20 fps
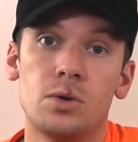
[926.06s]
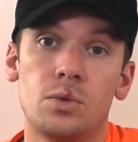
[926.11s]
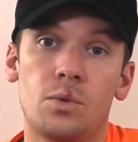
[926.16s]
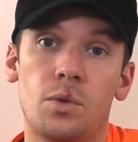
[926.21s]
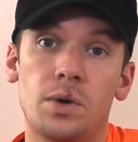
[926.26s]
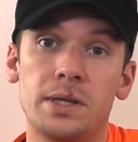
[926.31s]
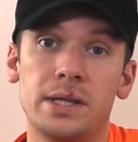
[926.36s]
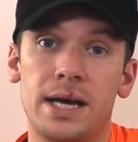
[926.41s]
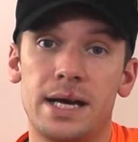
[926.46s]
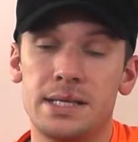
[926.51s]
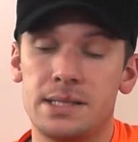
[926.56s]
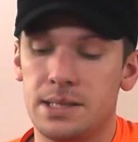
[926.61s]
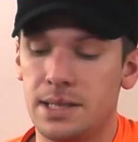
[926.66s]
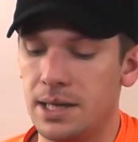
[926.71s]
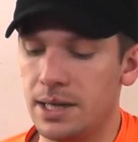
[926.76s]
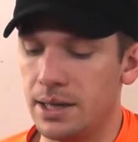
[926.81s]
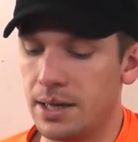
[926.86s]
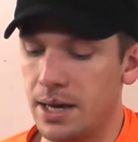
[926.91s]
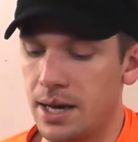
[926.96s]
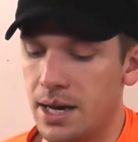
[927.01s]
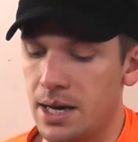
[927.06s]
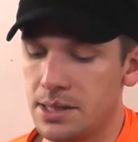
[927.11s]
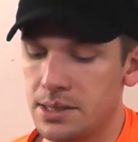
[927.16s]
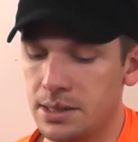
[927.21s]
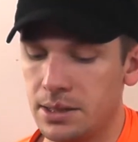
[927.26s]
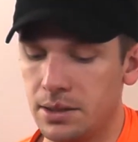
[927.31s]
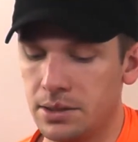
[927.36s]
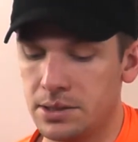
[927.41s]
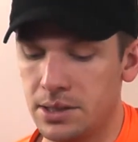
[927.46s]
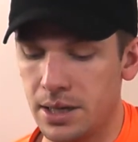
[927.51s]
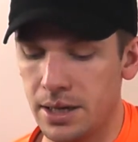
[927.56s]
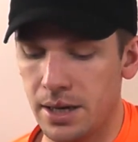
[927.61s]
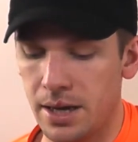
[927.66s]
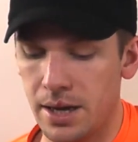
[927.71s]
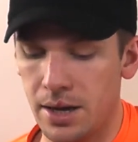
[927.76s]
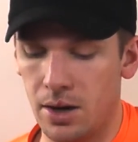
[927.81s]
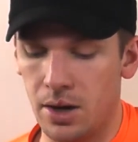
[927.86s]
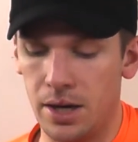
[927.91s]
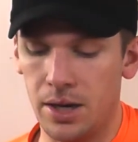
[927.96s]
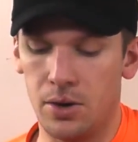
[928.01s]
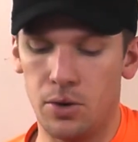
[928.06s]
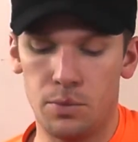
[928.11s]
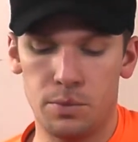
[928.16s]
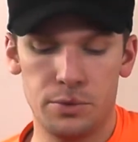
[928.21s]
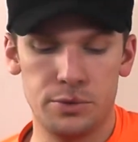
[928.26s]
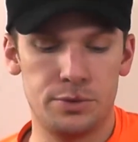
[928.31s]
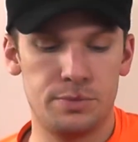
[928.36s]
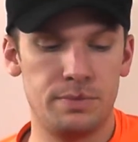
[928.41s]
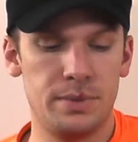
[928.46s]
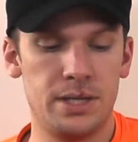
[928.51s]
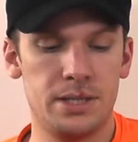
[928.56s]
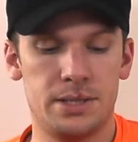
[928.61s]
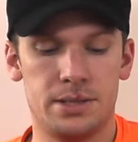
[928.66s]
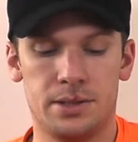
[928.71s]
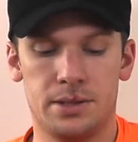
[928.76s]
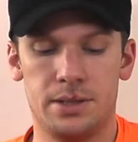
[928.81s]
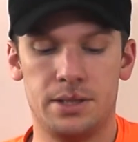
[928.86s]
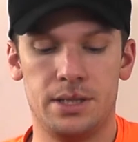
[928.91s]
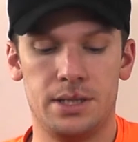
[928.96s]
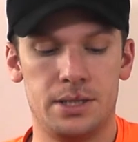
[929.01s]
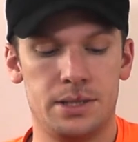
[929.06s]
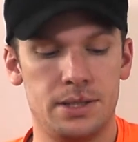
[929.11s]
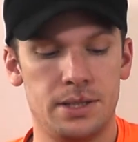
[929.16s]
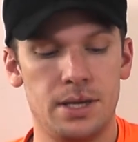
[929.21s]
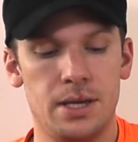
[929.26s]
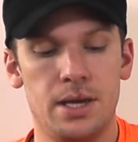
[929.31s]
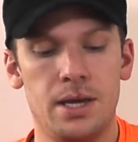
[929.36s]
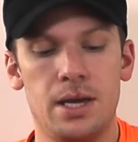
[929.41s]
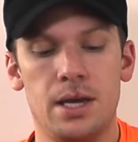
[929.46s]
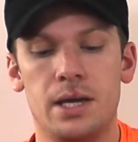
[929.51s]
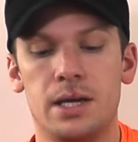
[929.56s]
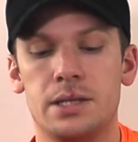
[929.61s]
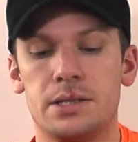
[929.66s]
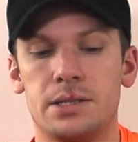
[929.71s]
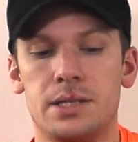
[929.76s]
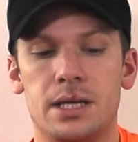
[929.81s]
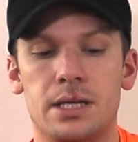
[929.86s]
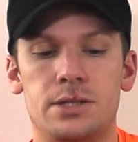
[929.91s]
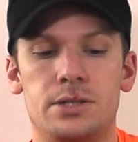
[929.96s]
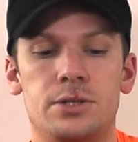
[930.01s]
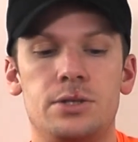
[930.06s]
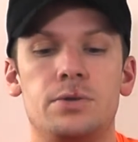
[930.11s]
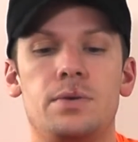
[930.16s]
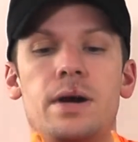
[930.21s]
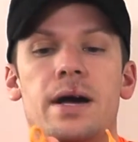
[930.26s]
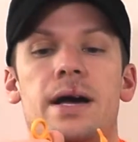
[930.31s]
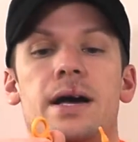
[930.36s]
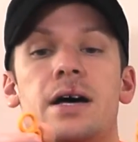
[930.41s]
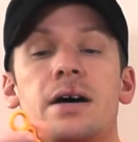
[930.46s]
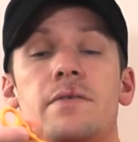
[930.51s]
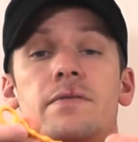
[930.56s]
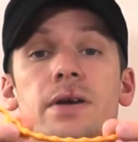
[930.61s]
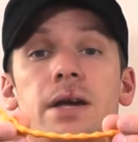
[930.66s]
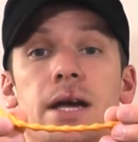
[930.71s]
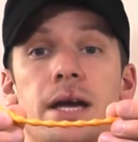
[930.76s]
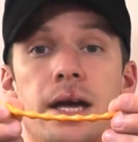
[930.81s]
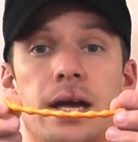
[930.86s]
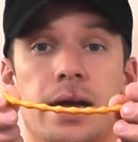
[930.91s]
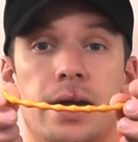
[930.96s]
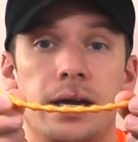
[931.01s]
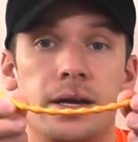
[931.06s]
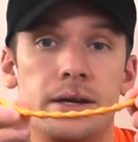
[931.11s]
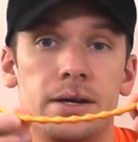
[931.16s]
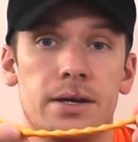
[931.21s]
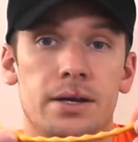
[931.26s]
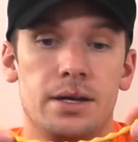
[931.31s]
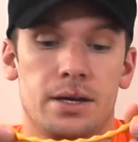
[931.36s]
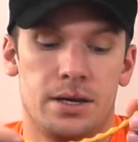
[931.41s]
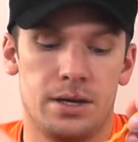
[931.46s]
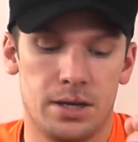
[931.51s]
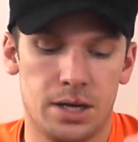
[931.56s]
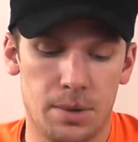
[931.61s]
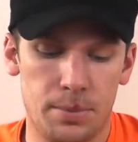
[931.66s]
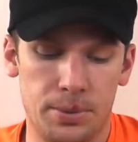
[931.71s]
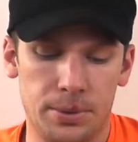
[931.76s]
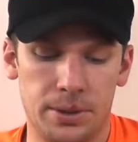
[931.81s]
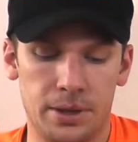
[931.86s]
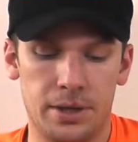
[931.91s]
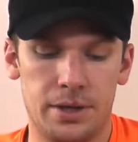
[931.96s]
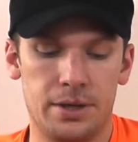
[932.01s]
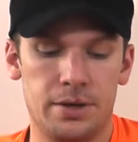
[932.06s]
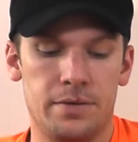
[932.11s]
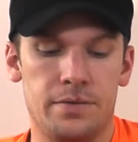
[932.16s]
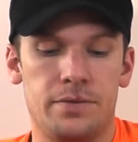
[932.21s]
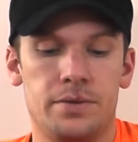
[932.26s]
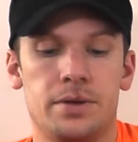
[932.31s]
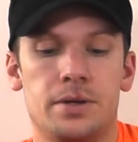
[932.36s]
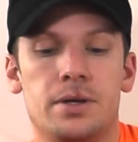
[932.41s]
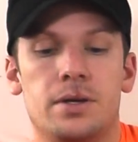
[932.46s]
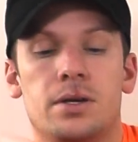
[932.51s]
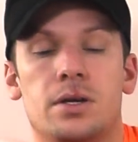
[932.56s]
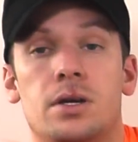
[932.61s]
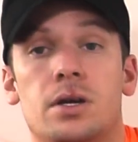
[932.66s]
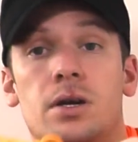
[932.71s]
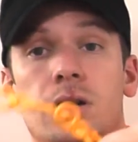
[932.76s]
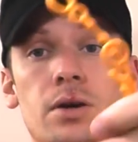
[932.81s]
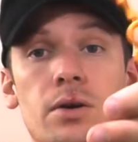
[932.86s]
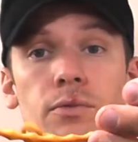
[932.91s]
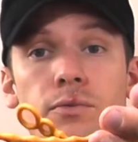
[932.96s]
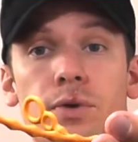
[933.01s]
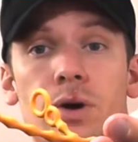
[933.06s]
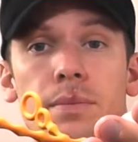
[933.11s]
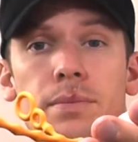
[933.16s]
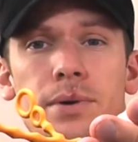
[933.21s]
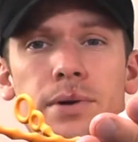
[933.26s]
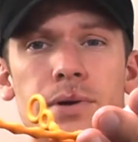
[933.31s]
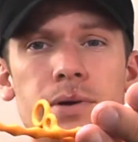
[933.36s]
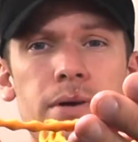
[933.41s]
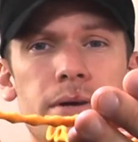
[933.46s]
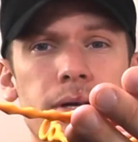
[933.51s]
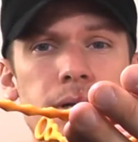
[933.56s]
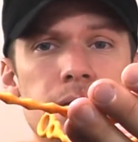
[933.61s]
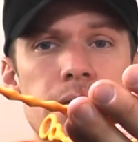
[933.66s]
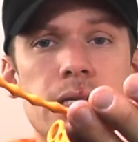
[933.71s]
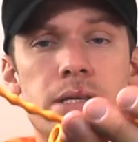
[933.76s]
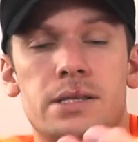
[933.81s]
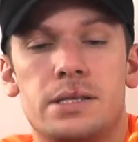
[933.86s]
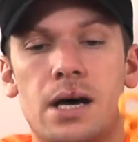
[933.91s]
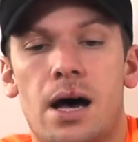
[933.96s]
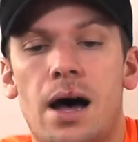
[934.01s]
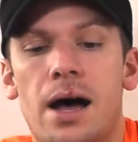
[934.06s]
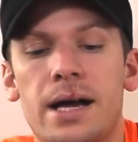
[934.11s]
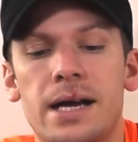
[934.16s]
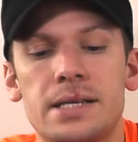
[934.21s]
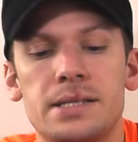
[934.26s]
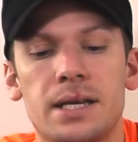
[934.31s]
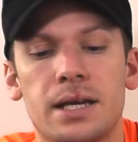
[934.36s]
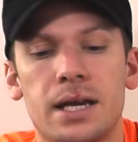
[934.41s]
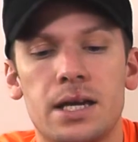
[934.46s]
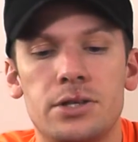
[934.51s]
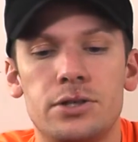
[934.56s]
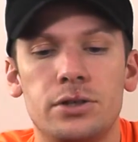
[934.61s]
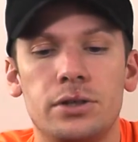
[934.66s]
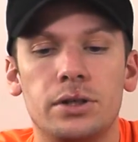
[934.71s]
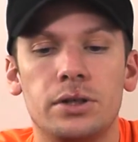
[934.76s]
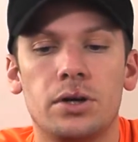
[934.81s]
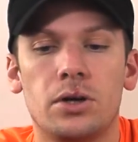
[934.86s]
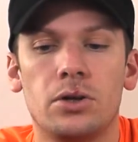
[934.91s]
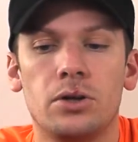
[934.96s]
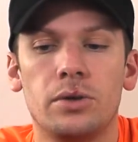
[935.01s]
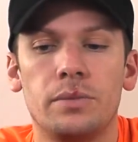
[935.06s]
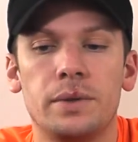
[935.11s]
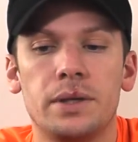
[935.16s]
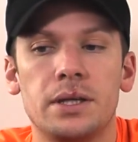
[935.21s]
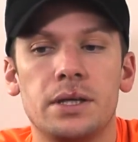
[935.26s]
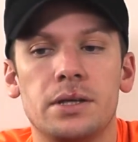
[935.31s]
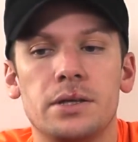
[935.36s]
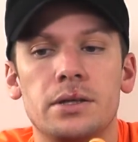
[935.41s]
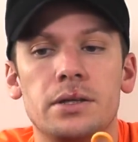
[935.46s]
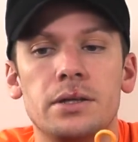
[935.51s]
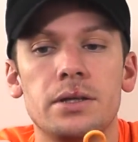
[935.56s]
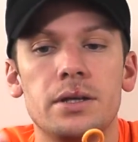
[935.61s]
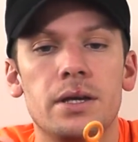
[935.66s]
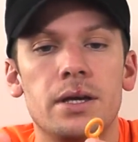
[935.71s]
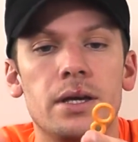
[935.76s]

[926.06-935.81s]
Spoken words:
One last thing, guys, it looks like I almost missed on this, is they do have a couple of rubber ties, I guess you could call them, in here.